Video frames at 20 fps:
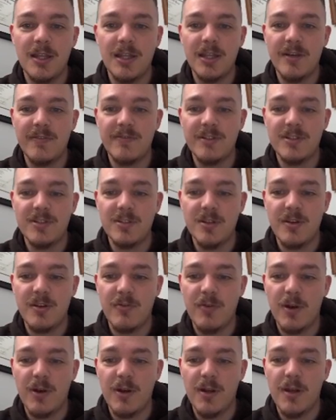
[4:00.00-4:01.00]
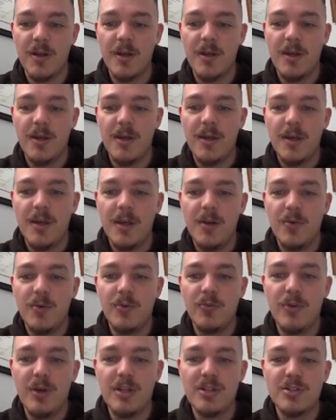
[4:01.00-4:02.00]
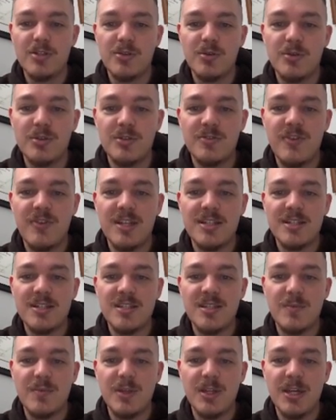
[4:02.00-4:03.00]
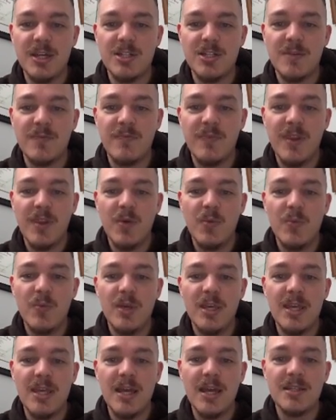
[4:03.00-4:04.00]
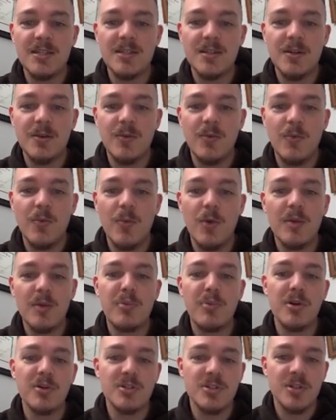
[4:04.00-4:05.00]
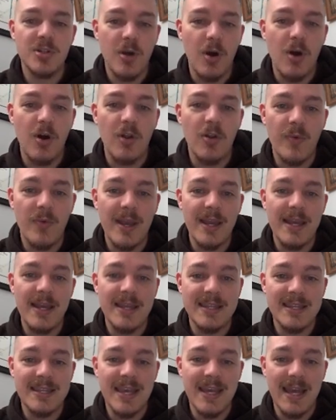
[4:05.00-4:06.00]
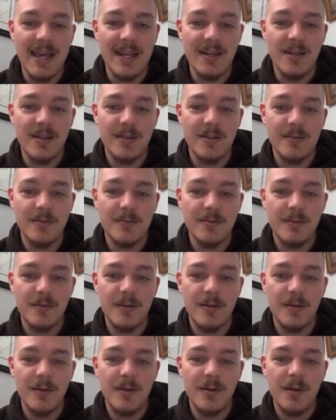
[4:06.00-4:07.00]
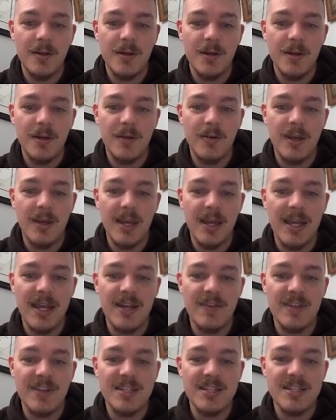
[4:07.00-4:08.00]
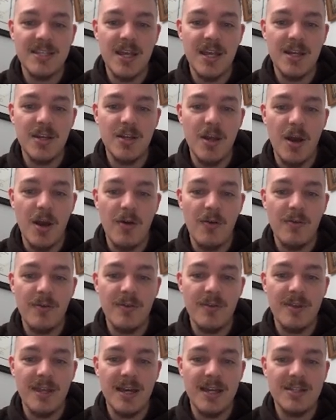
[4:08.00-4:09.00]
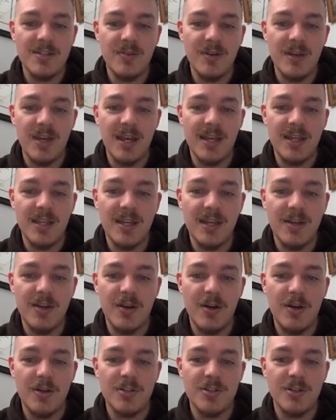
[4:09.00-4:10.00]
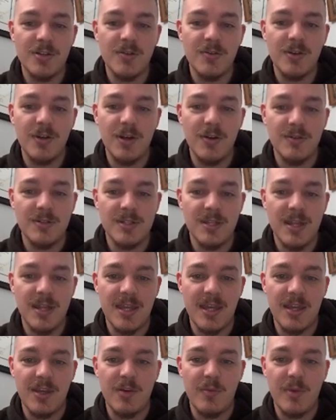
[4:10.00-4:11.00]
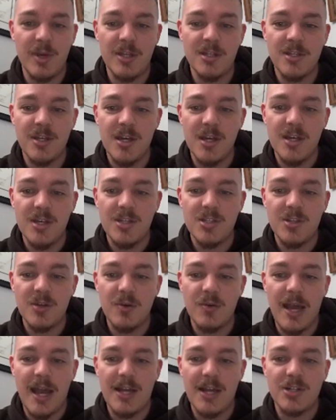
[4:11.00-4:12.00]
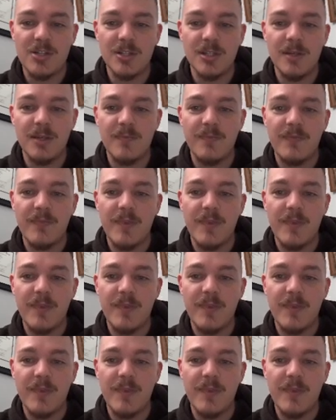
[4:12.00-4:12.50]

love this software. We run this through this fancy simulation, we get one person all the way at the end, okay? And if they say no, that's okay. They can also go to the thank you page. So actually,